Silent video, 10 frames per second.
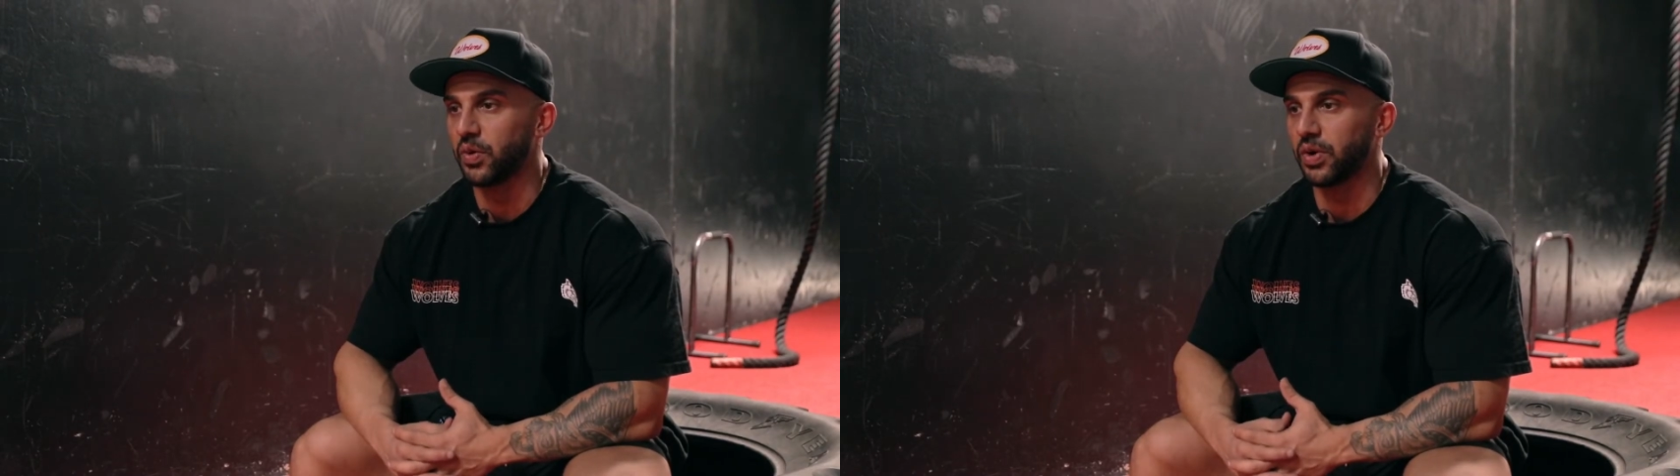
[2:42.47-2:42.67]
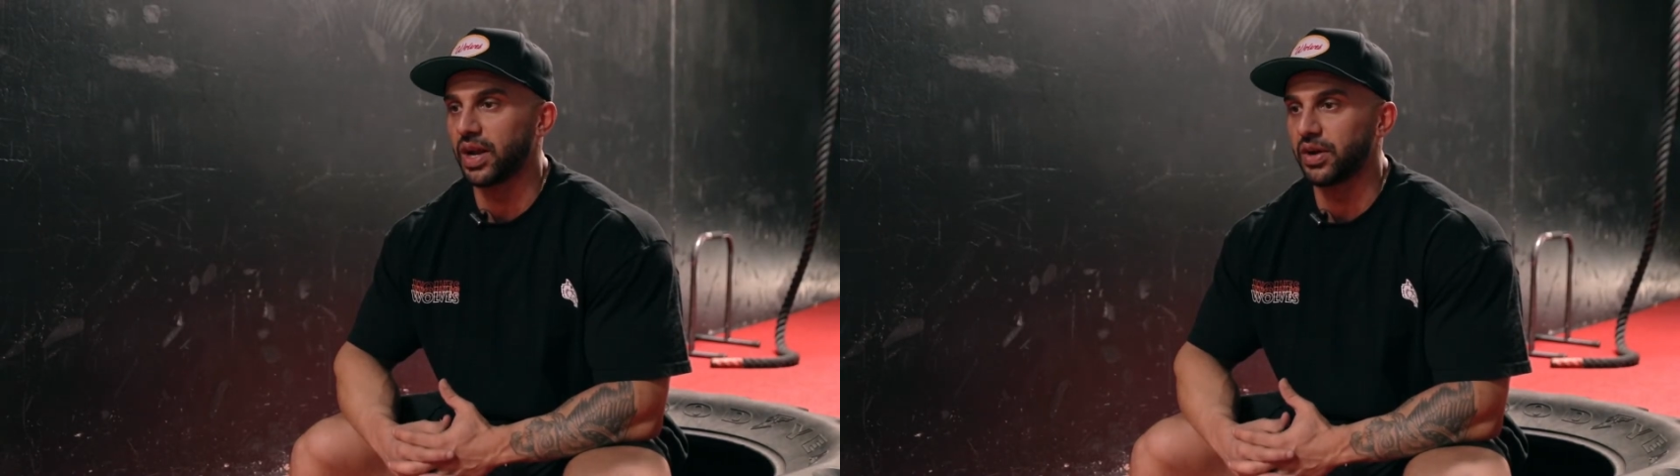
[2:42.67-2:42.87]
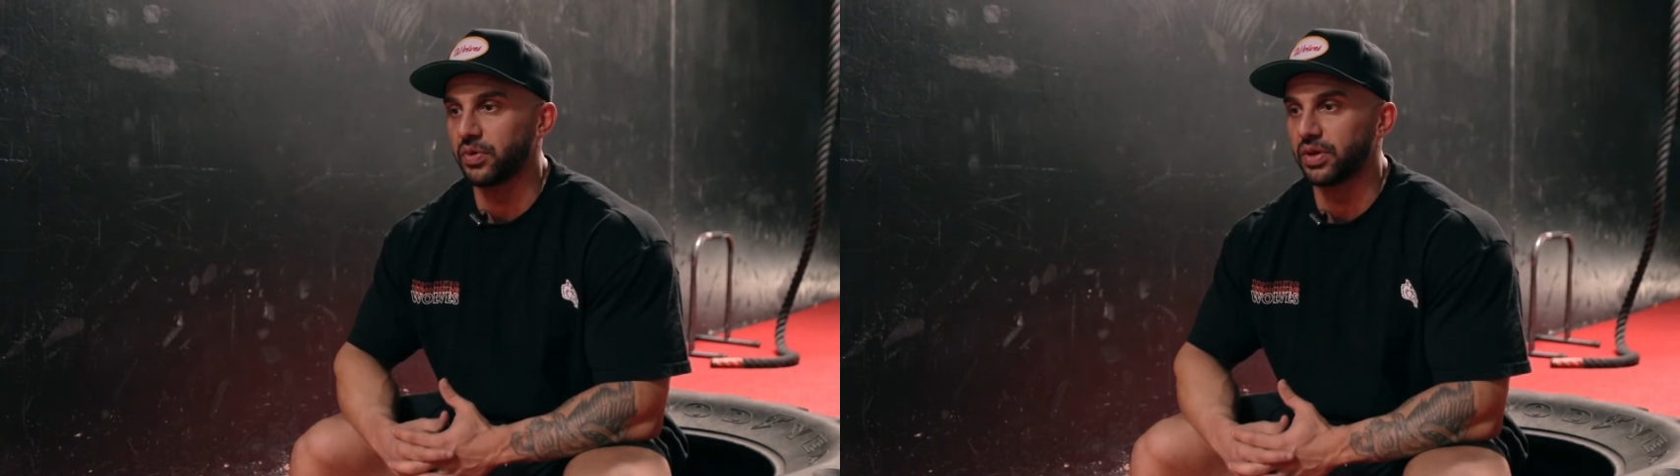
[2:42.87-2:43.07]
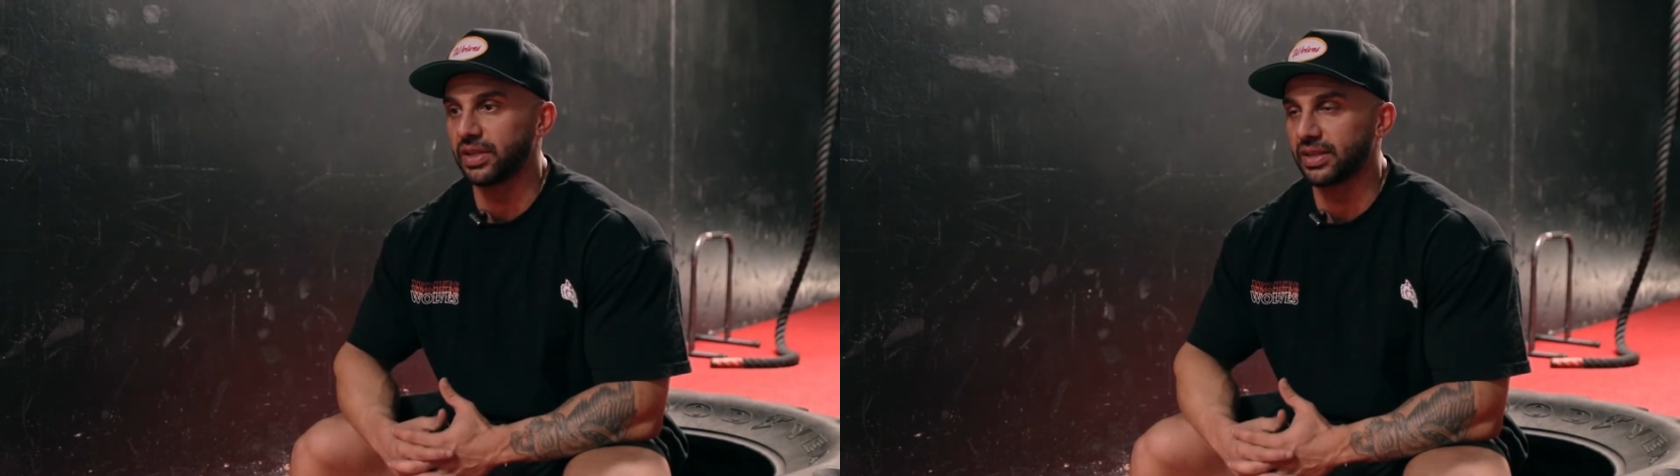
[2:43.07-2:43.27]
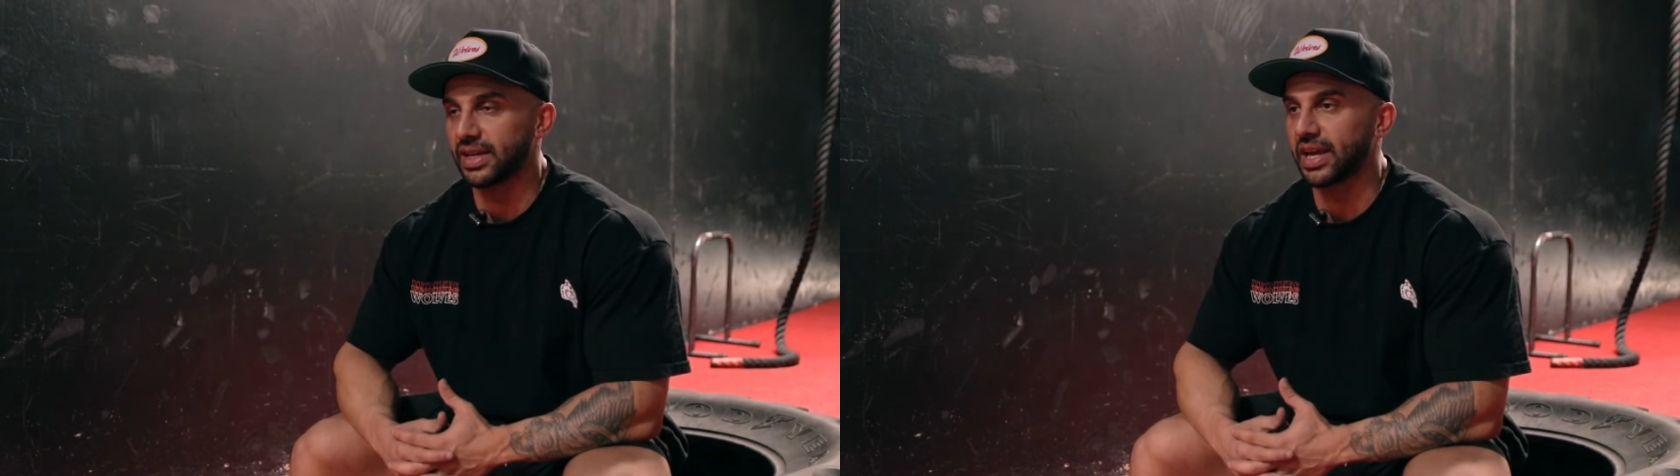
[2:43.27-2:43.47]
what I
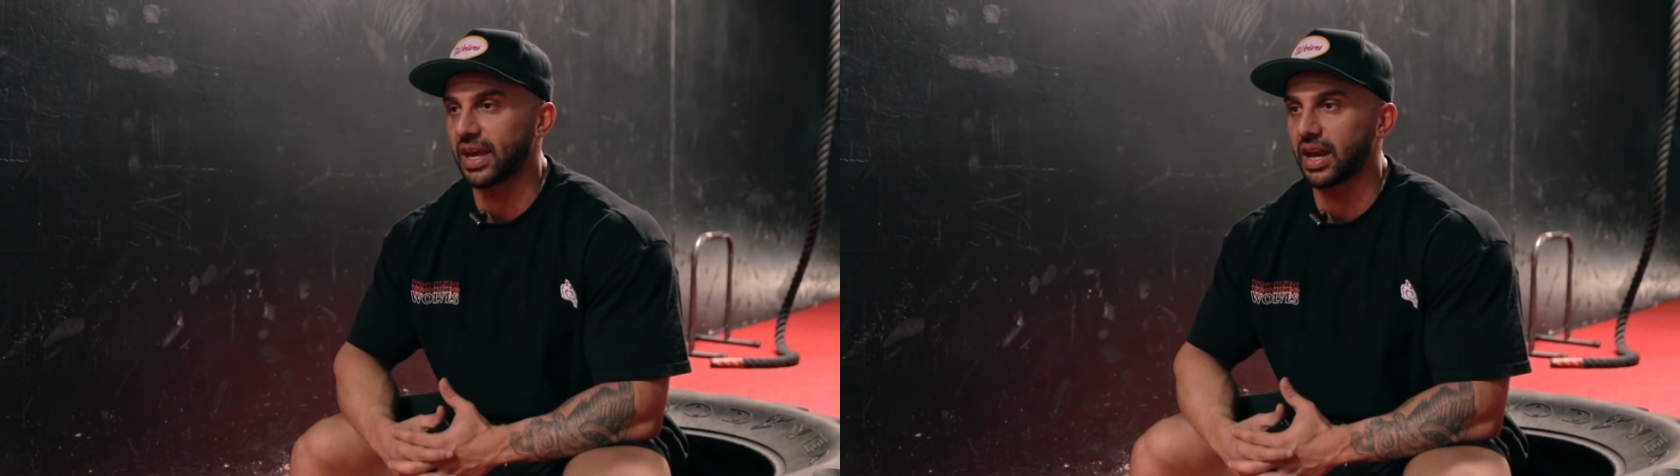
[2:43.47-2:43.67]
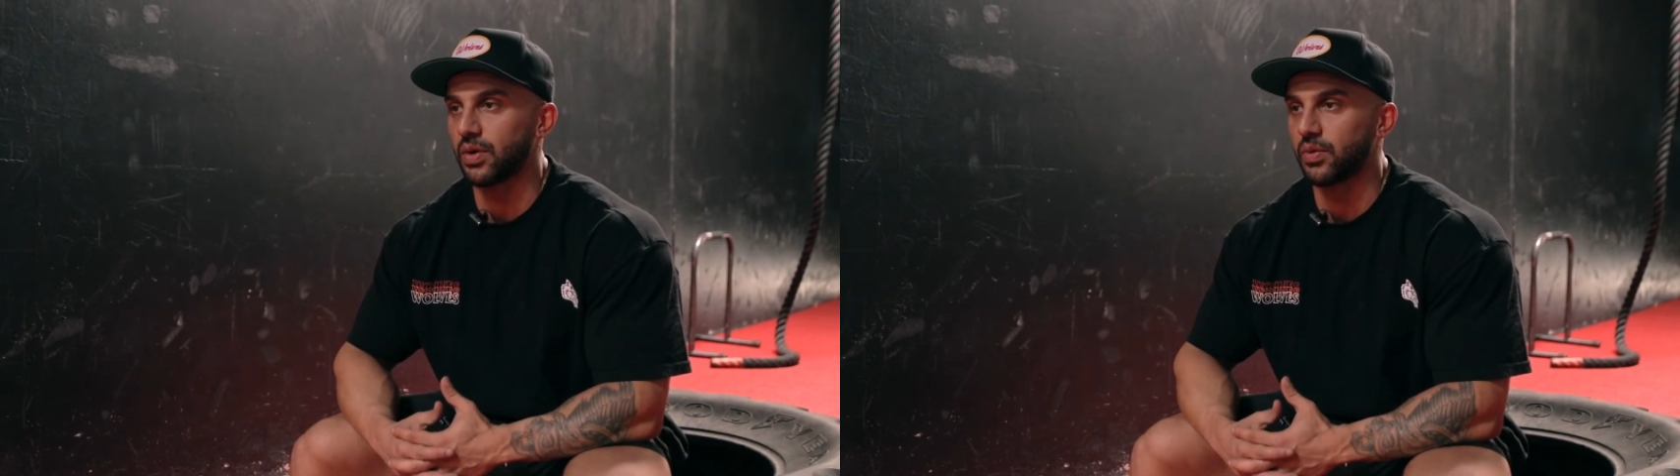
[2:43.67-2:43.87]
really like and I